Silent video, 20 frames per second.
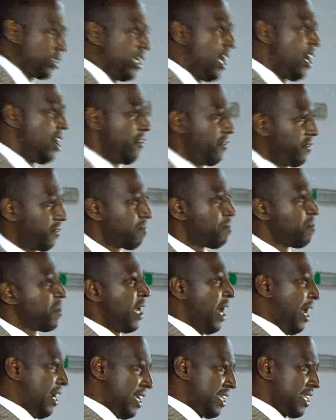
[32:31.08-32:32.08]
to serve.
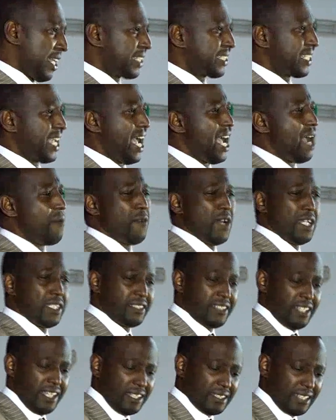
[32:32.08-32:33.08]
Another time
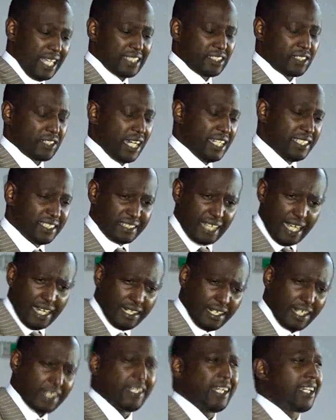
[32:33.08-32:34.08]
when Jesus
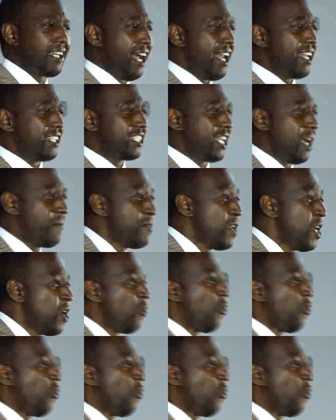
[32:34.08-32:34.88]
transcended the culture